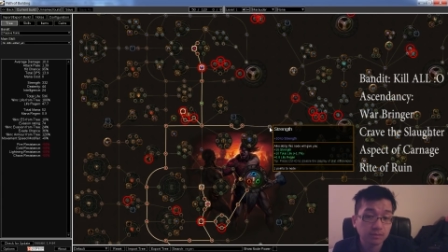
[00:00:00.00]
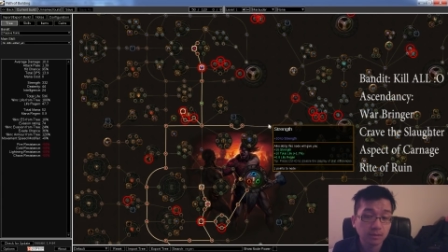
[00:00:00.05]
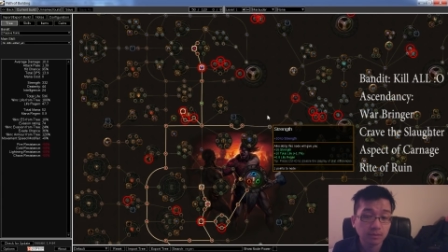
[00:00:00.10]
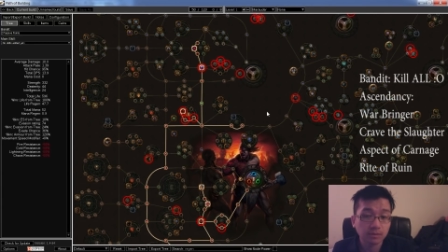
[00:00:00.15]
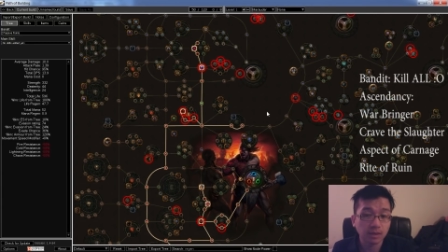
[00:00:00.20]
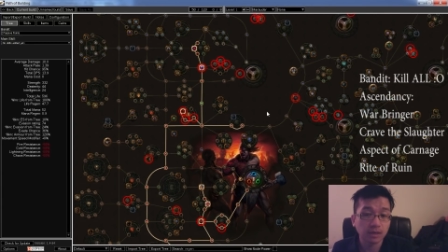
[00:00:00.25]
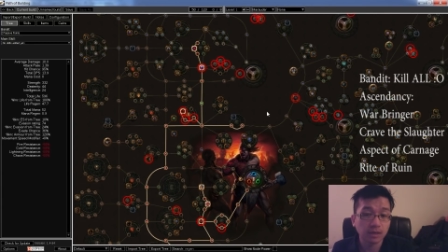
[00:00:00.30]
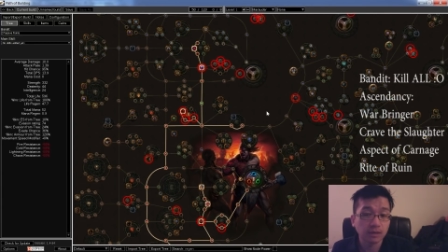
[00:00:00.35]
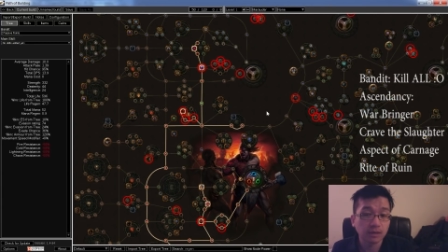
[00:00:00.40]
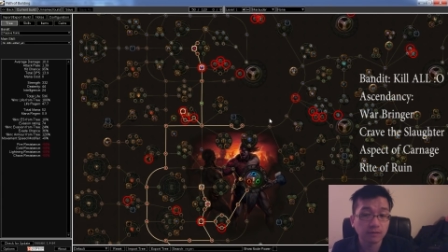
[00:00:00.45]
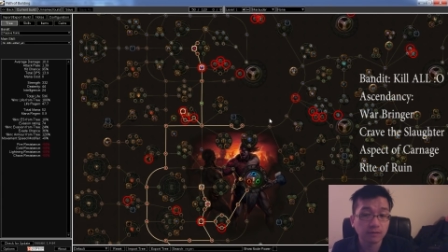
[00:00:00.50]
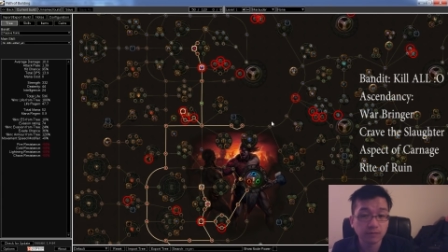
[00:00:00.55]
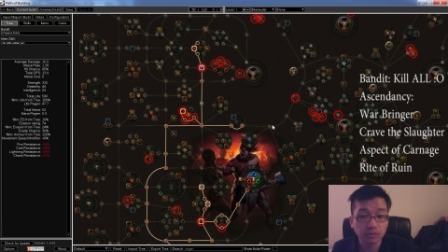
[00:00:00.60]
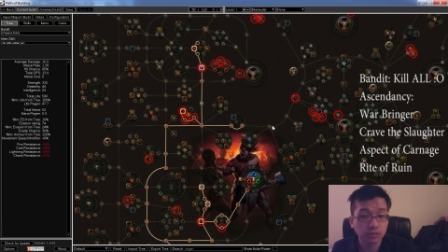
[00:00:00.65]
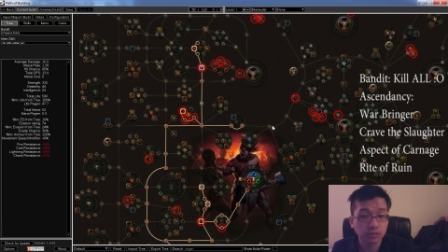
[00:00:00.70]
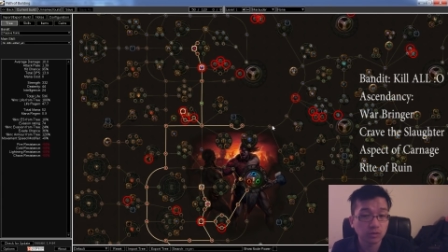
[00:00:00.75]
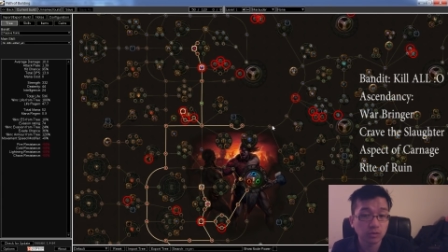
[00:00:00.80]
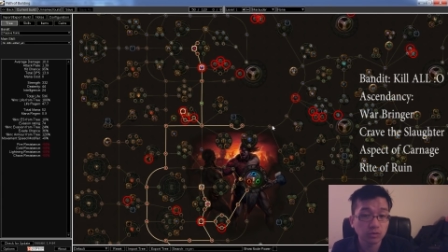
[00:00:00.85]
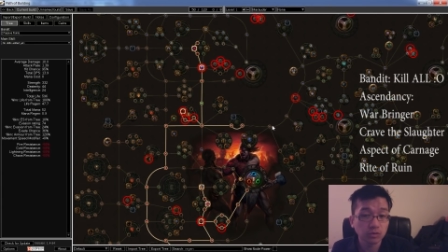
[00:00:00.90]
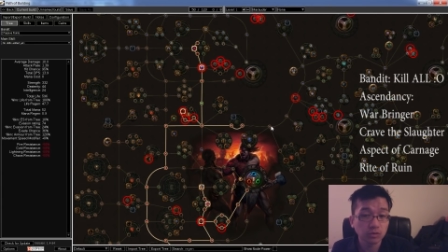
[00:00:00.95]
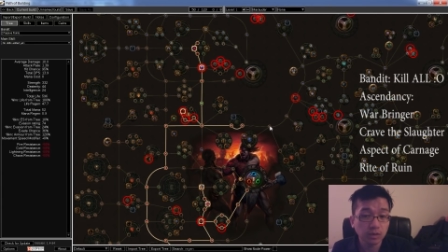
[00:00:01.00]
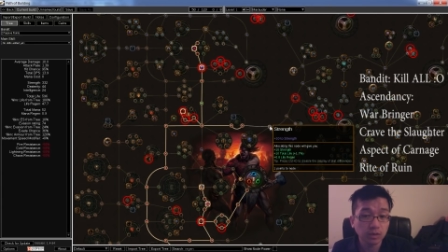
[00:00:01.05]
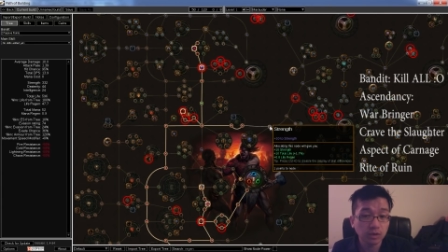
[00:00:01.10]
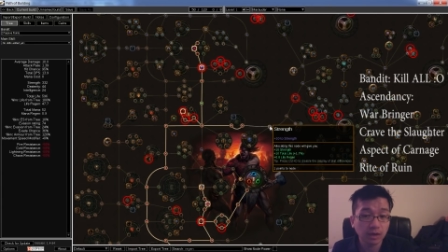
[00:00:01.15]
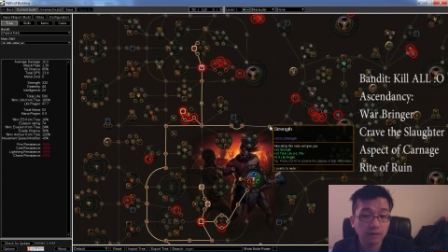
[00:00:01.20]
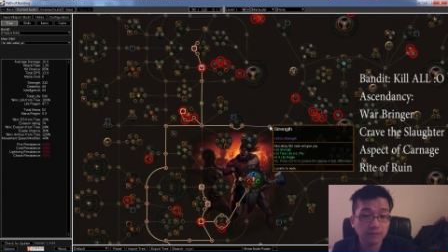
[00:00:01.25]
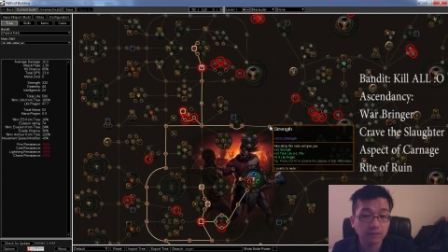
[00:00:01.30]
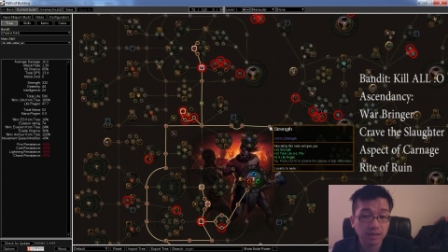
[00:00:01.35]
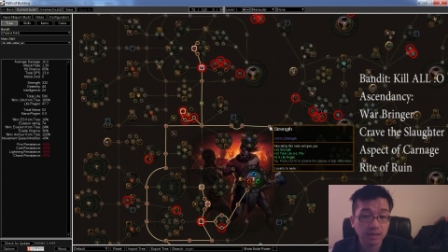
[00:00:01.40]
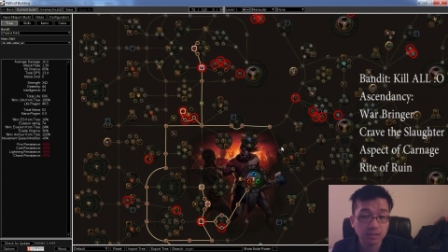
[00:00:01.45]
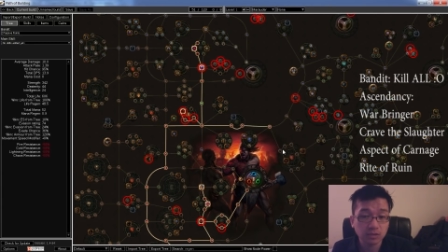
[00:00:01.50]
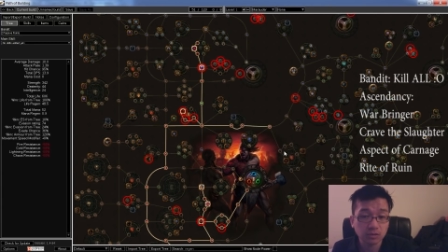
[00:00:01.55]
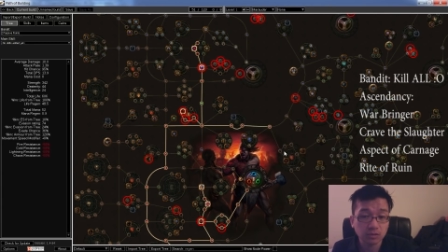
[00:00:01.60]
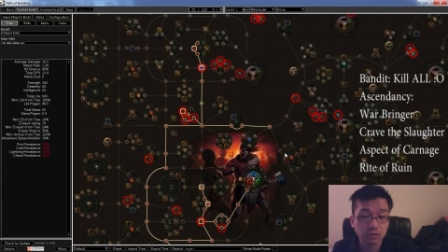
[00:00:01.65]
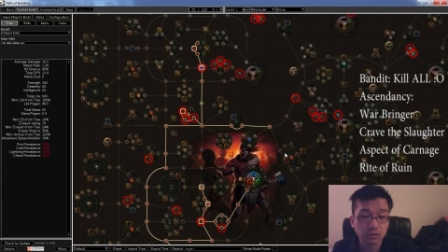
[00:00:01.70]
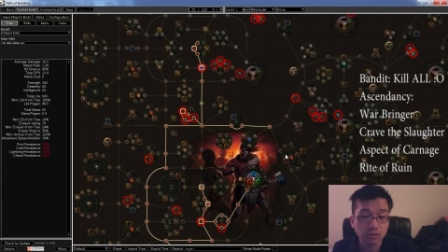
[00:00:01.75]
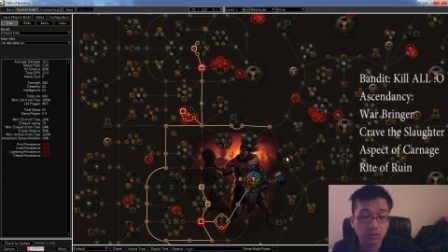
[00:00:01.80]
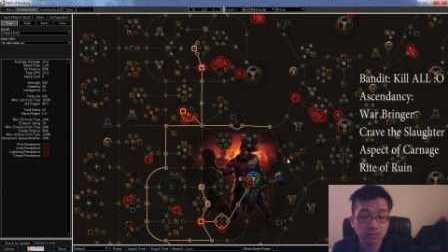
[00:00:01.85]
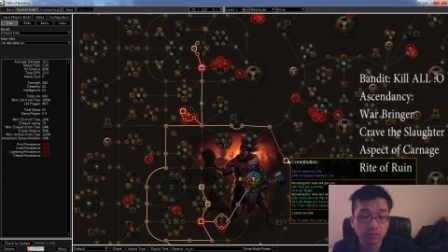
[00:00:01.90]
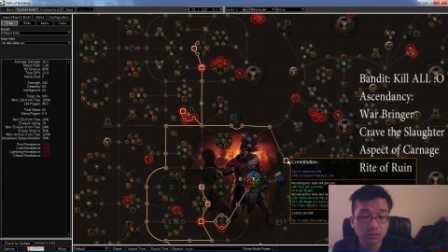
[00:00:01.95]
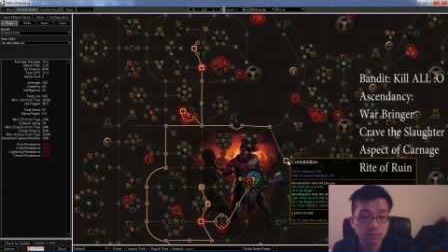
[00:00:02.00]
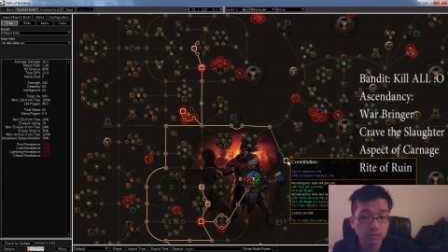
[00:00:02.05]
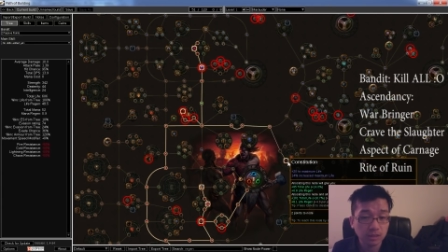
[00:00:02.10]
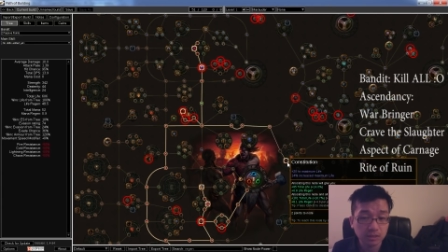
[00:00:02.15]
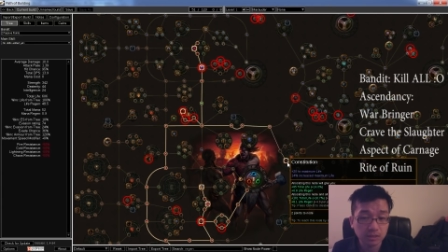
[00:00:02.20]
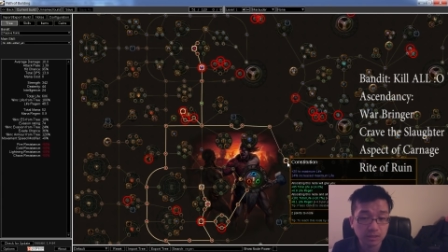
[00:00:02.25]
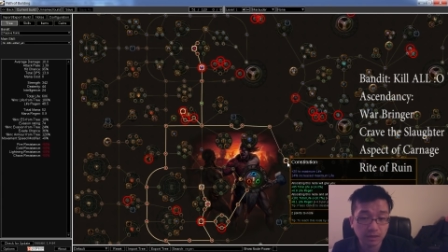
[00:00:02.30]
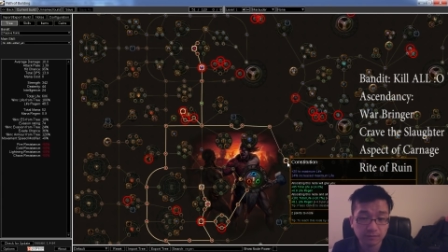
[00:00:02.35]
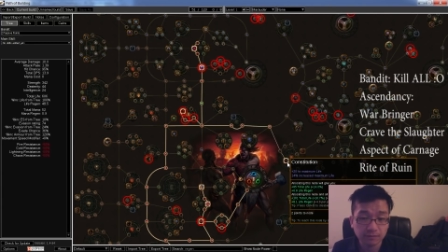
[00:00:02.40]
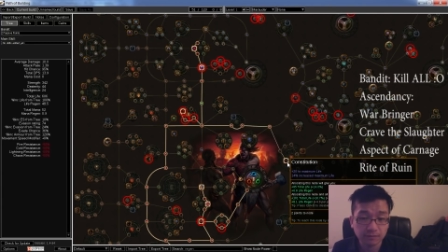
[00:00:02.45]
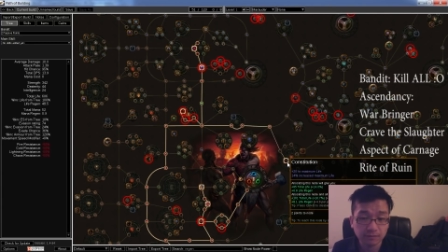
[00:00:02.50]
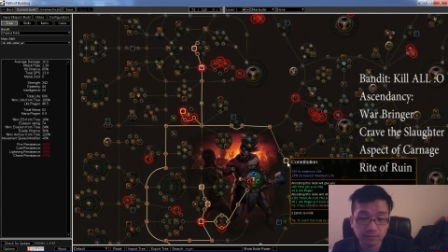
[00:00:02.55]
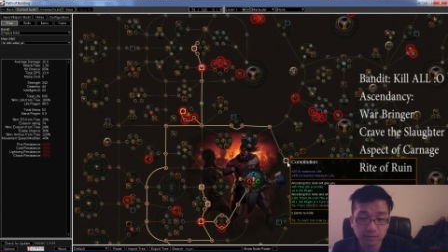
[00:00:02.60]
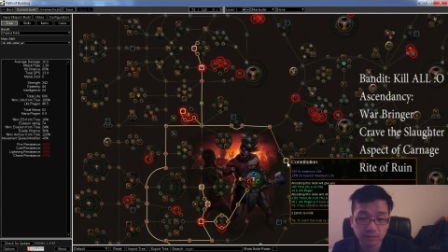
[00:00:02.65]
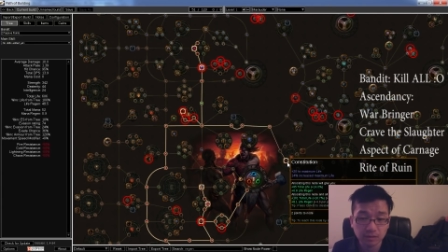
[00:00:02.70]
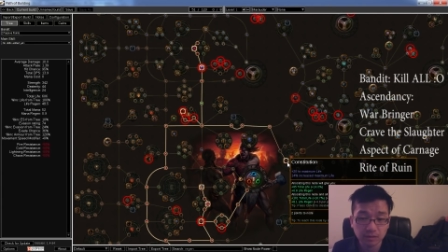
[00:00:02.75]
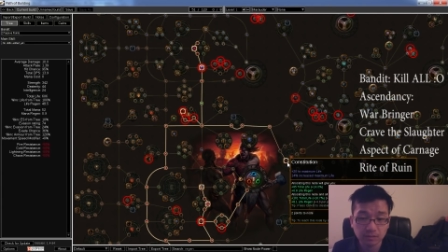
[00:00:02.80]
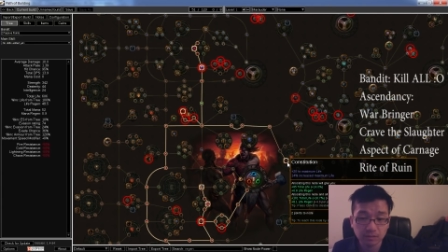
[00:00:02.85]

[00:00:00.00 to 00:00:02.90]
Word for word: But if you do have access to them, then definitely